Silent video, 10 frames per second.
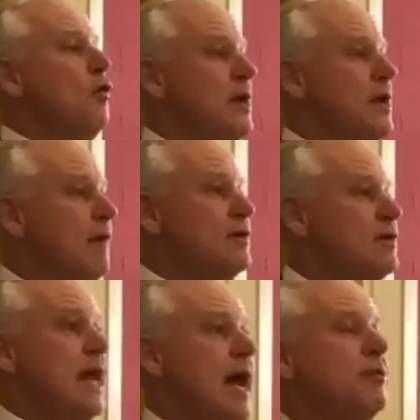We have
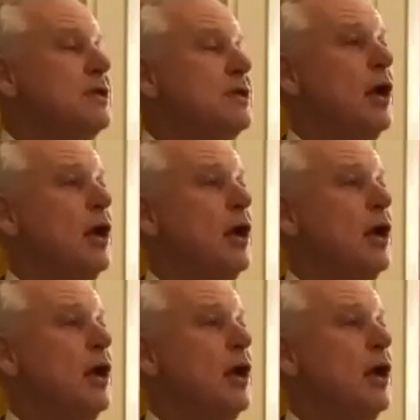established a